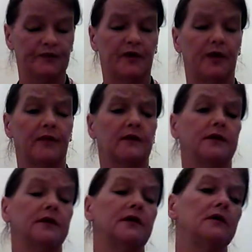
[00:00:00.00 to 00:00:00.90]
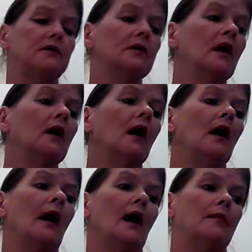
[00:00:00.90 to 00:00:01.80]
further to do
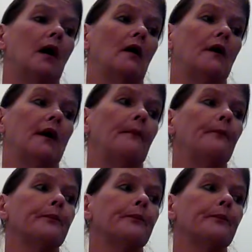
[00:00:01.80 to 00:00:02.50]
about it.